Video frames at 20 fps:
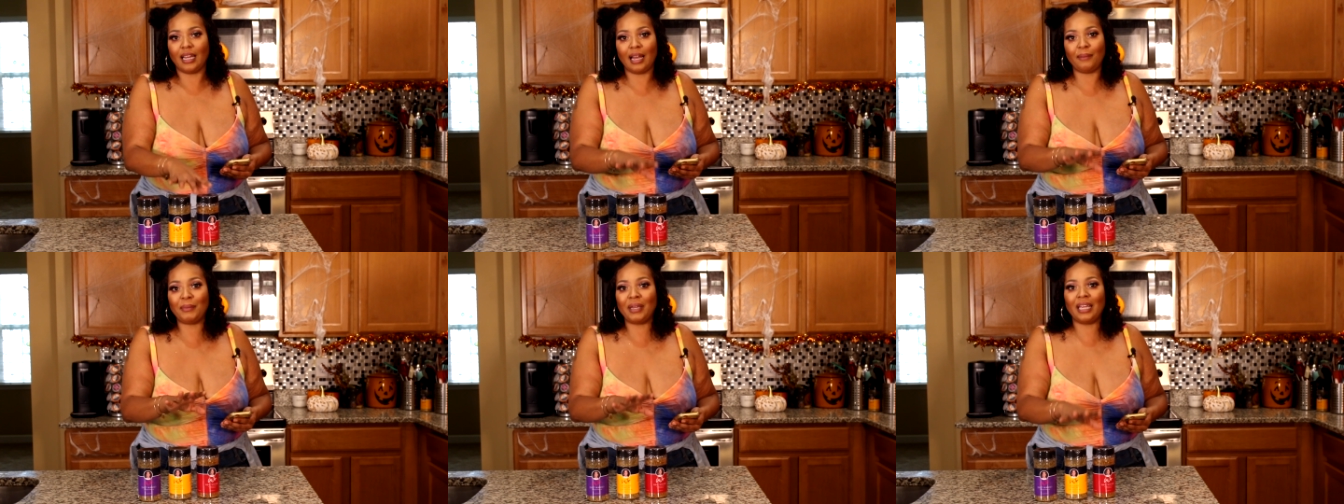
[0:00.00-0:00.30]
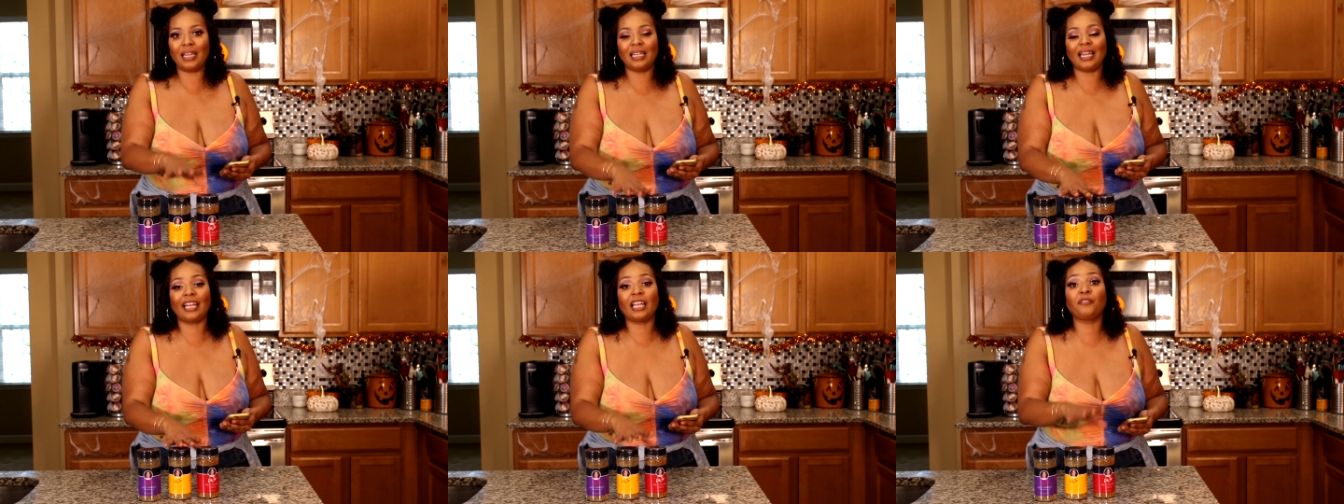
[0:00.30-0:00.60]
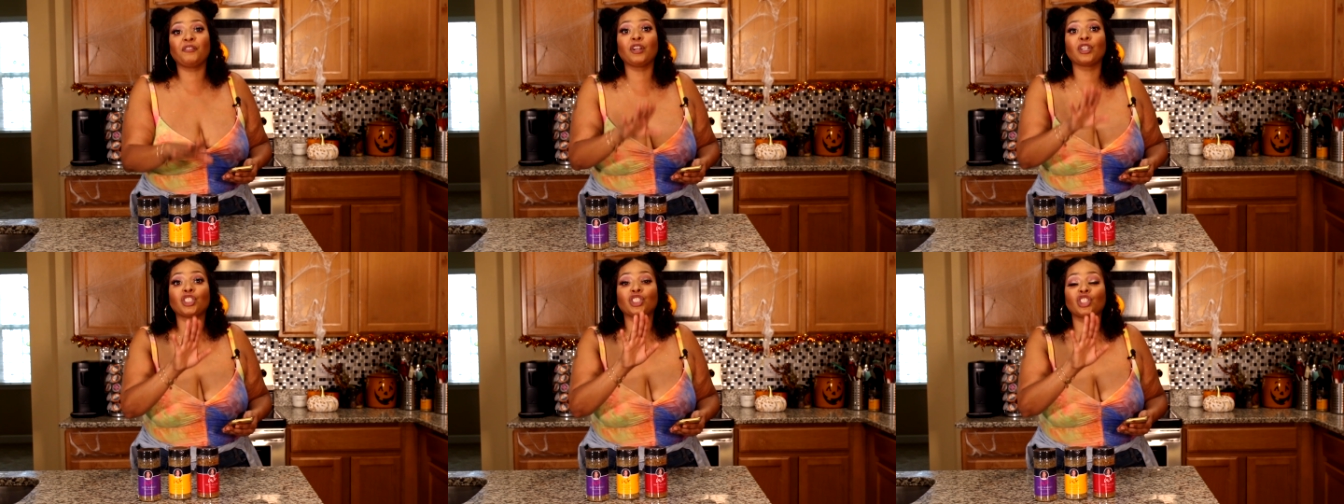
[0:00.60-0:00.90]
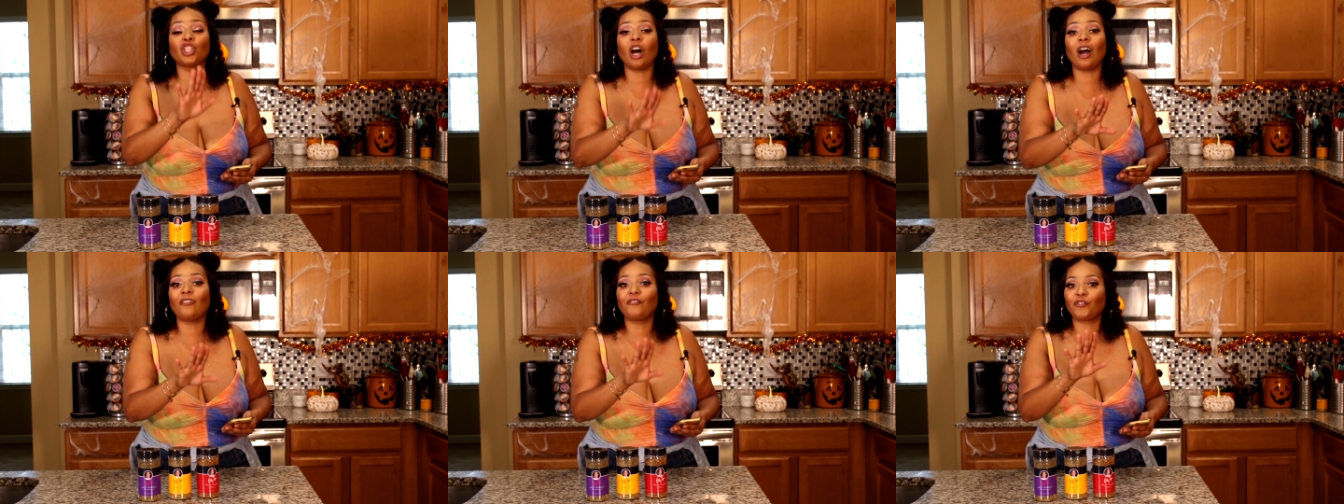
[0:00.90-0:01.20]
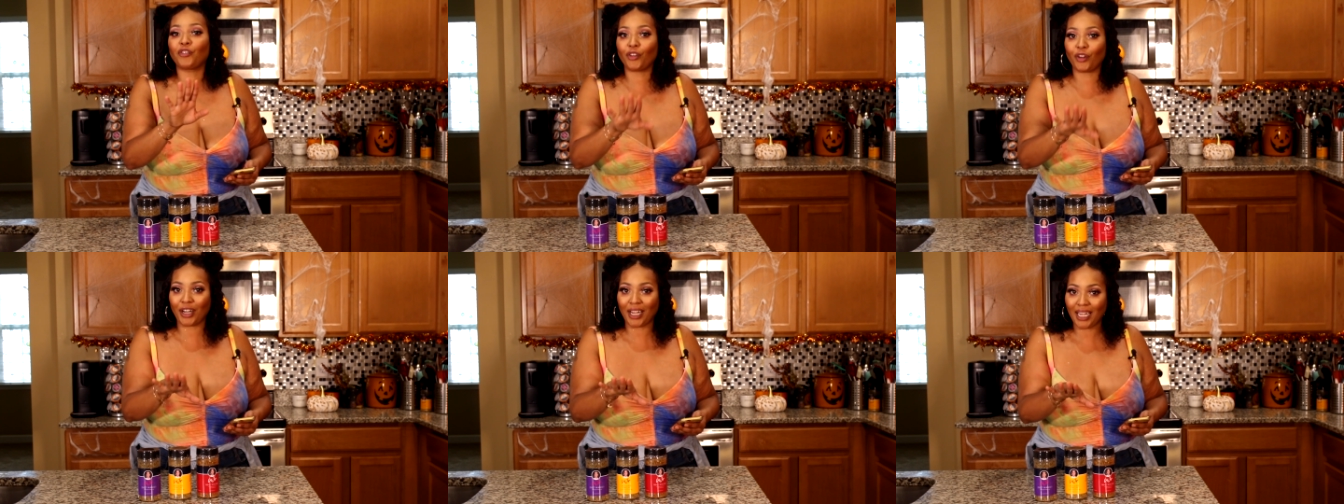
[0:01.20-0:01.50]
I mean, like if you're
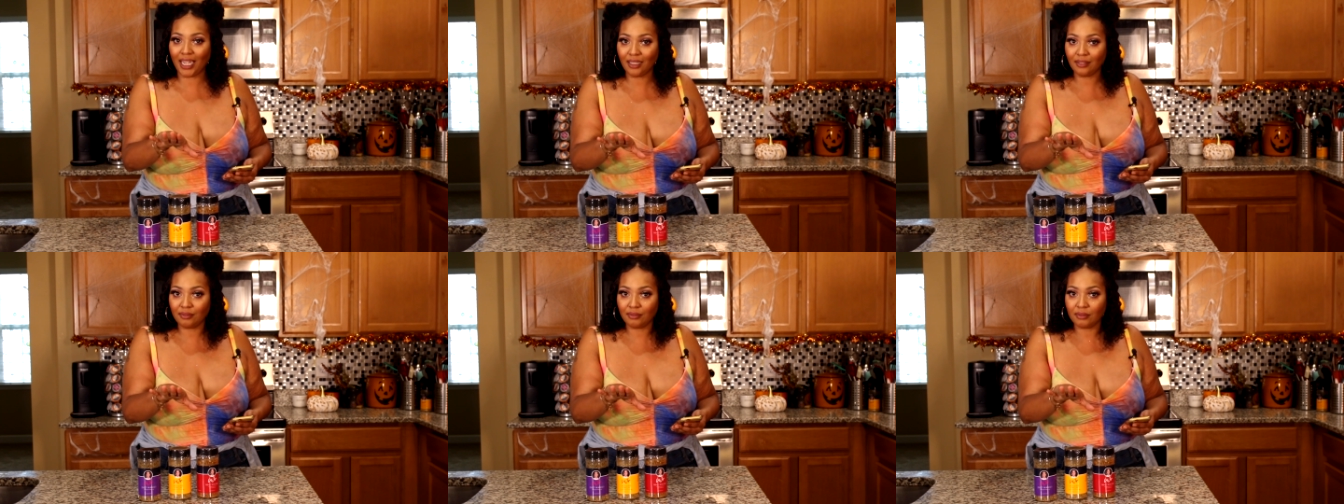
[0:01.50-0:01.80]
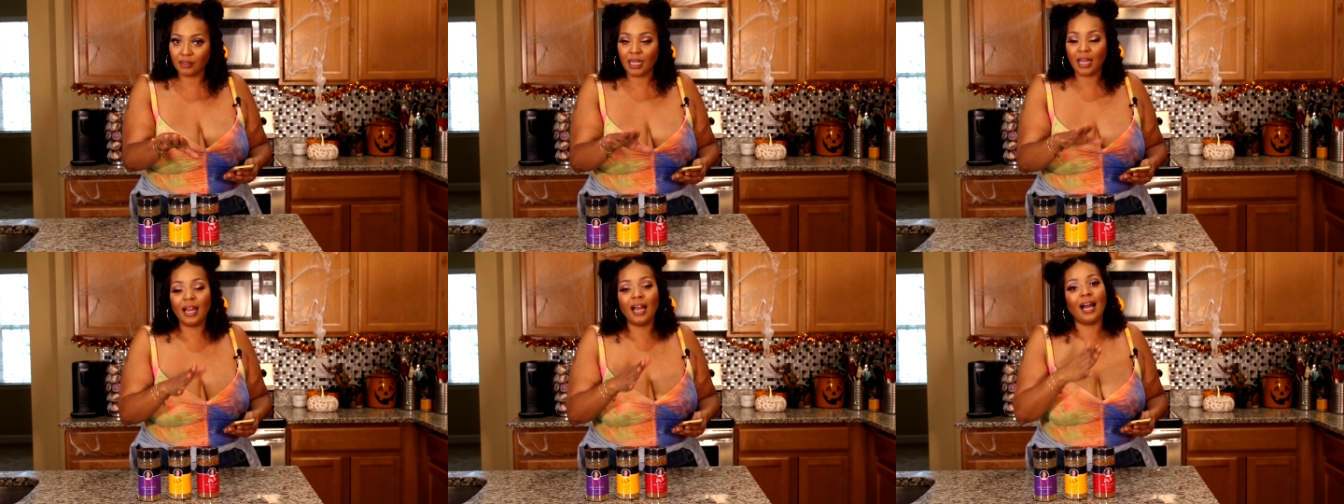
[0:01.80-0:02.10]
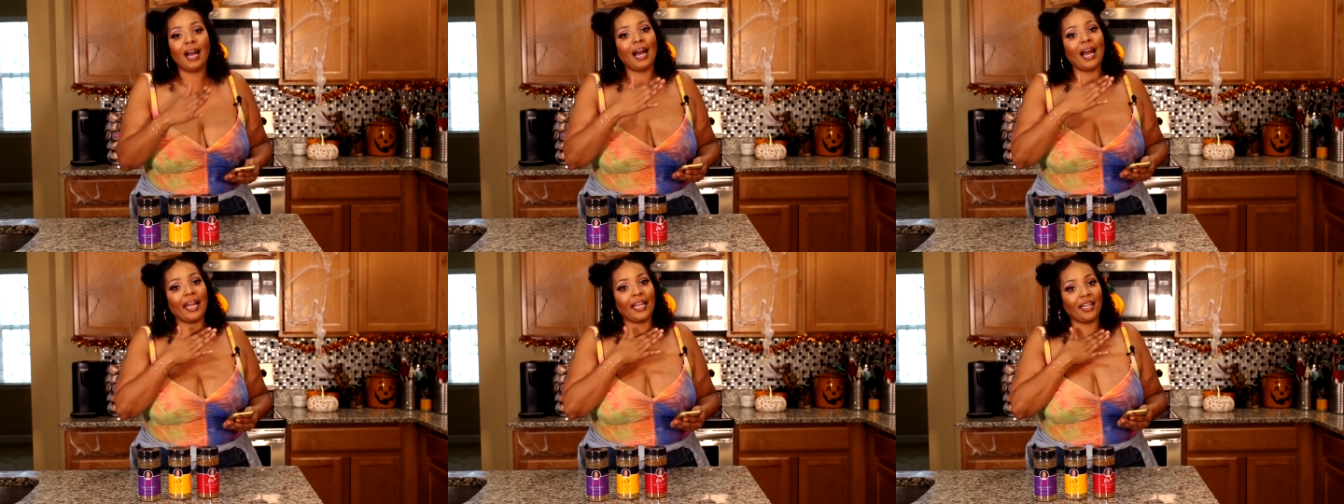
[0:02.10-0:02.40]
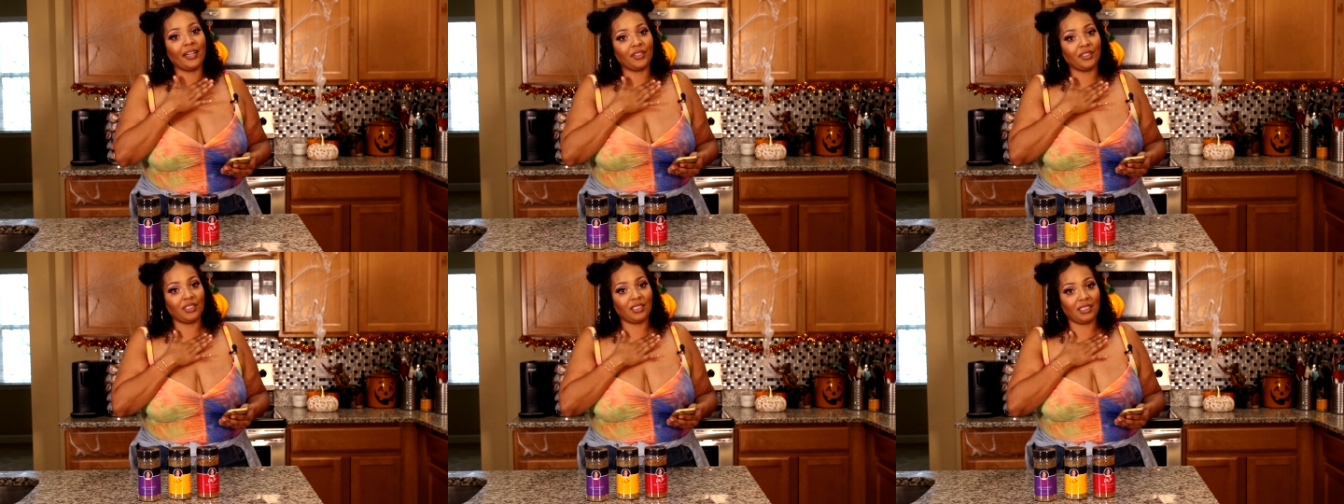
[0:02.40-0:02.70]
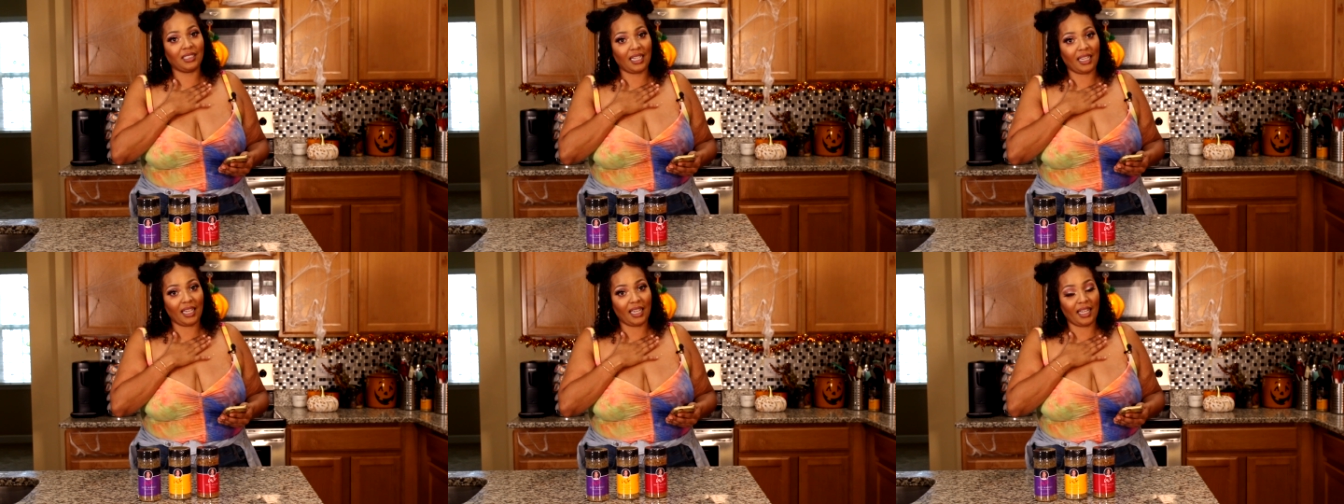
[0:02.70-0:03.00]
salt free, I
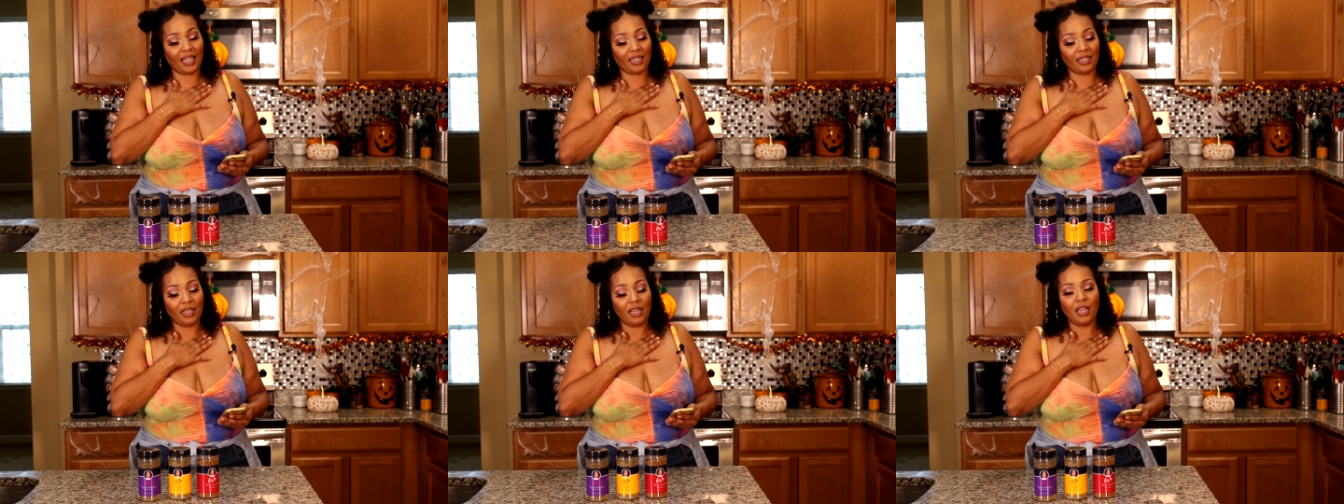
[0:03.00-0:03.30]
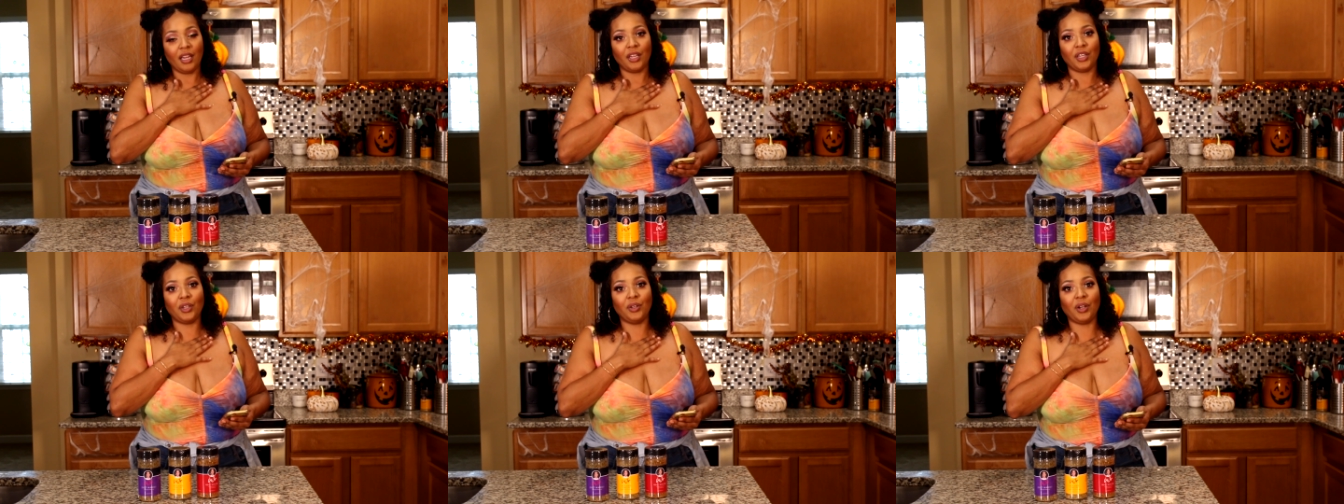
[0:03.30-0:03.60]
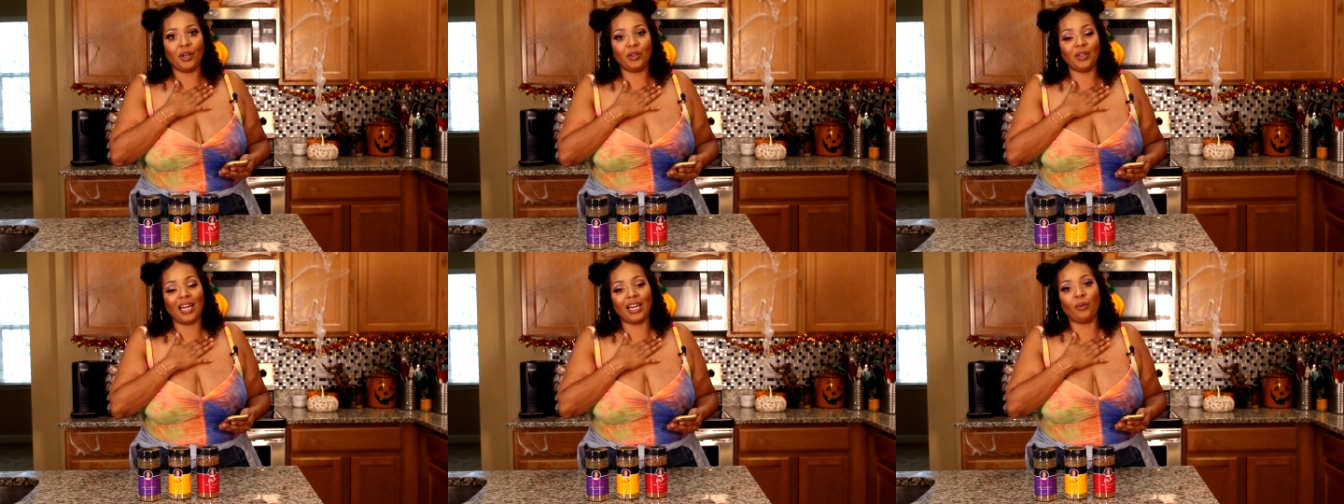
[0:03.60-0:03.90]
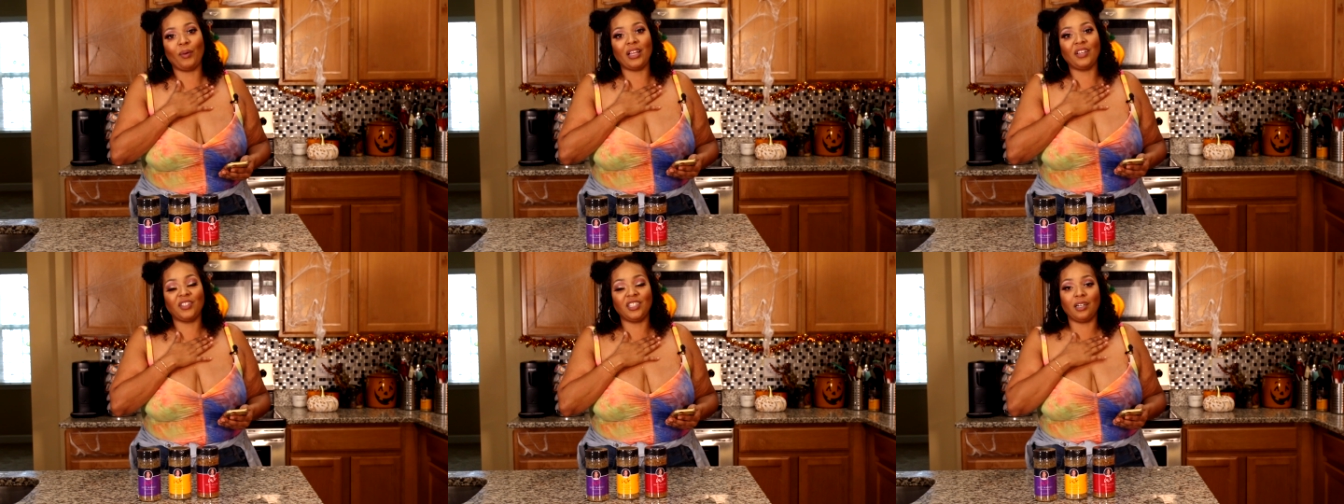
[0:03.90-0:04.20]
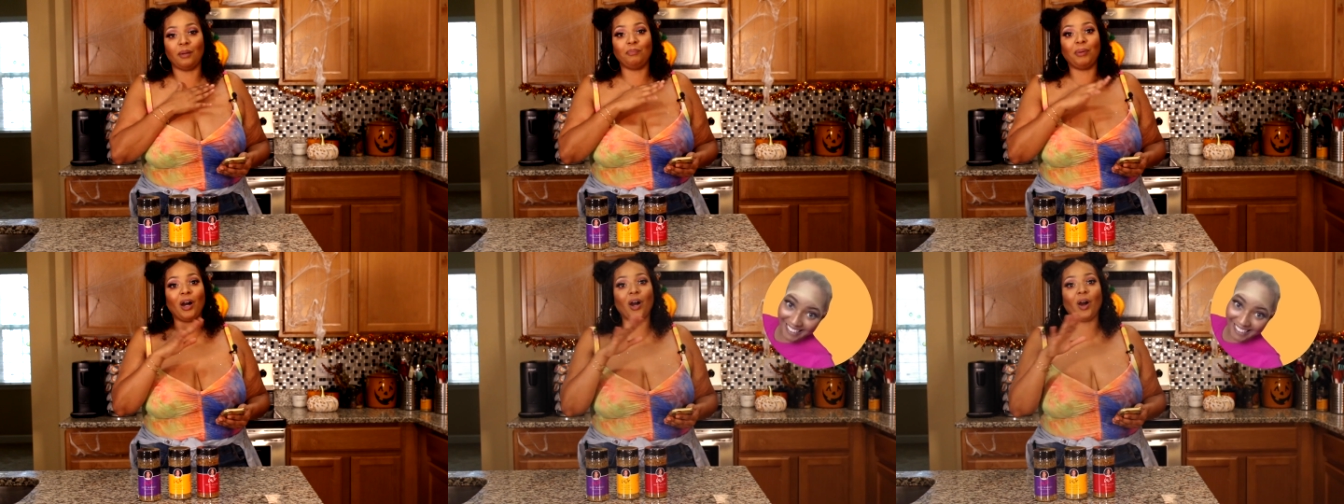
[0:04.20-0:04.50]
understand, you know, you gotta wait till the